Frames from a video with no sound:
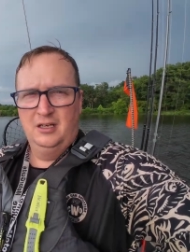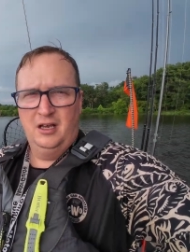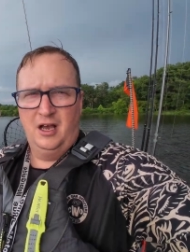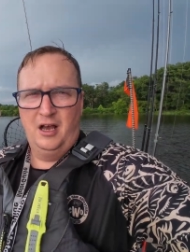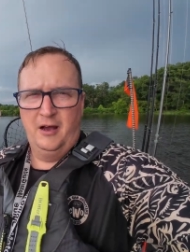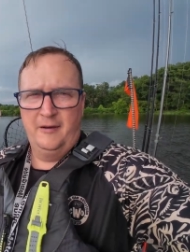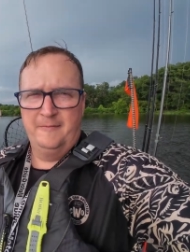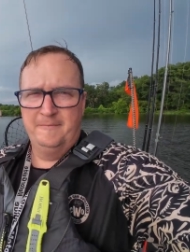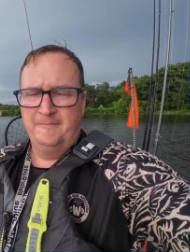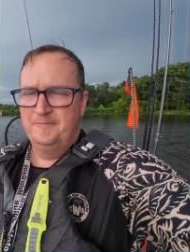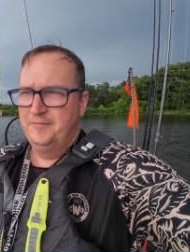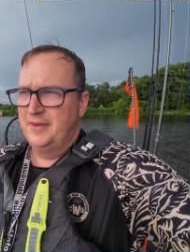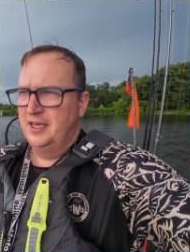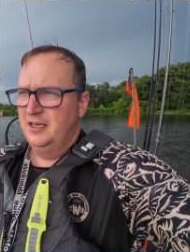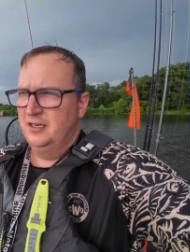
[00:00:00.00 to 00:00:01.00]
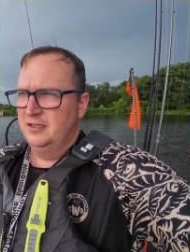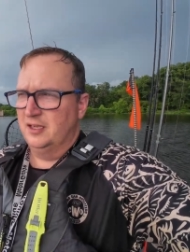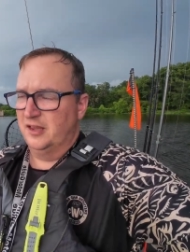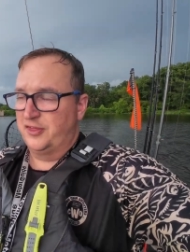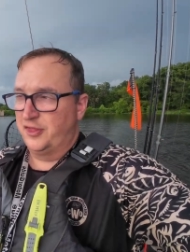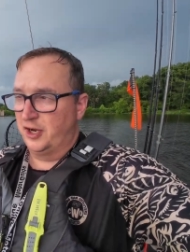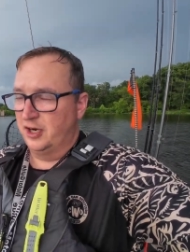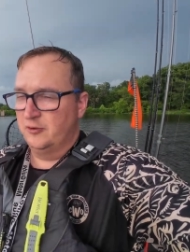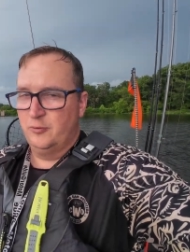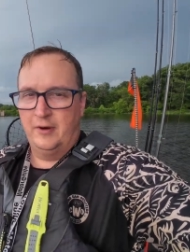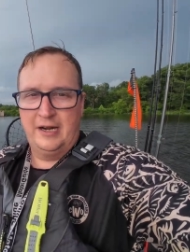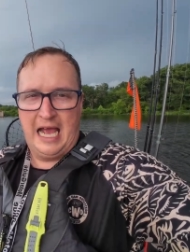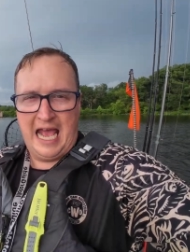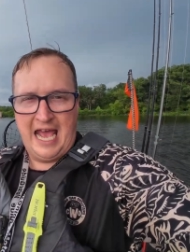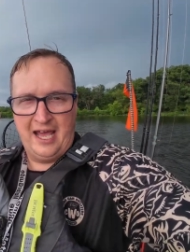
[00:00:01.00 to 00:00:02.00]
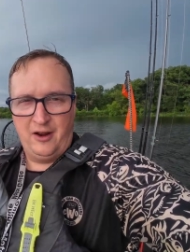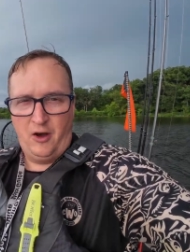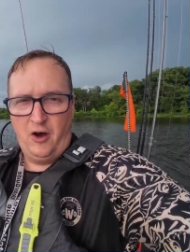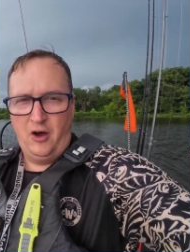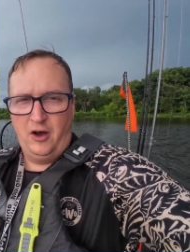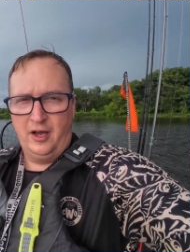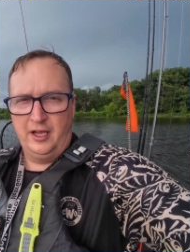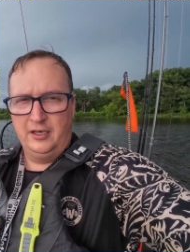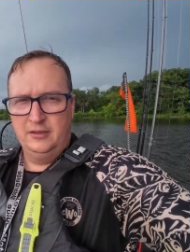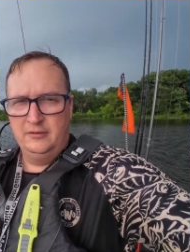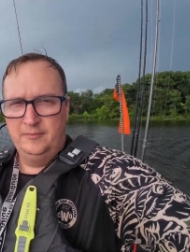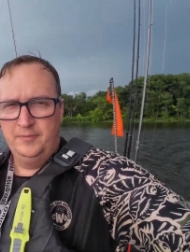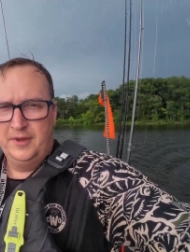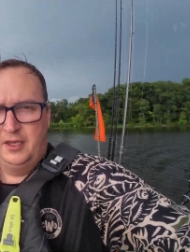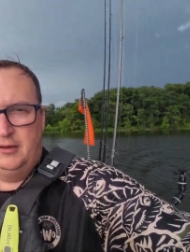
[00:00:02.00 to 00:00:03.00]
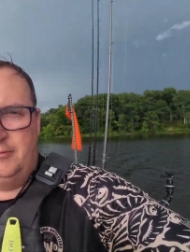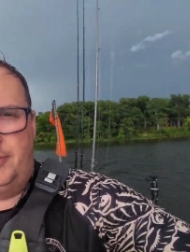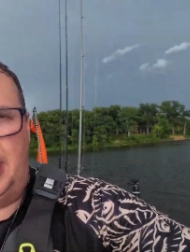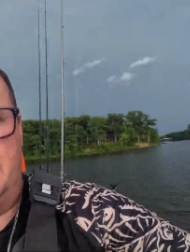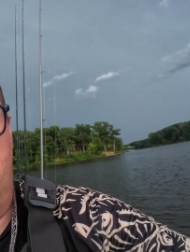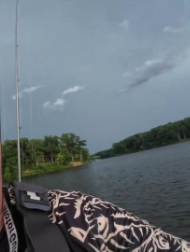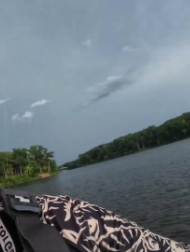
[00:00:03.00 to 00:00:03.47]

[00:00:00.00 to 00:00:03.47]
Um, the third one I had on, but